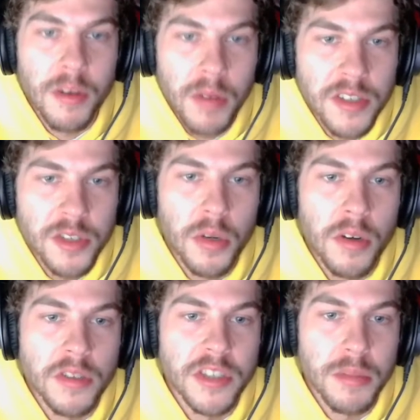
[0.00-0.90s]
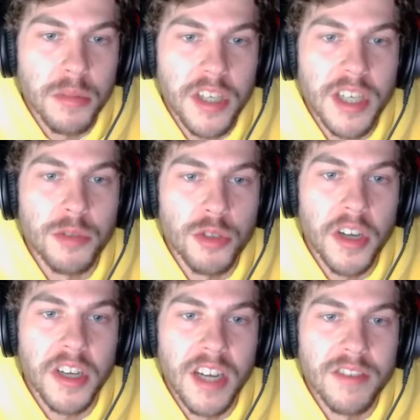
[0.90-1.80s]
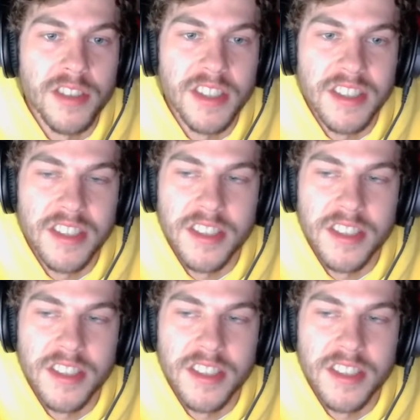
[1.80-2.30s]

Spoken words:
why Zoro is able to keep trucking after this.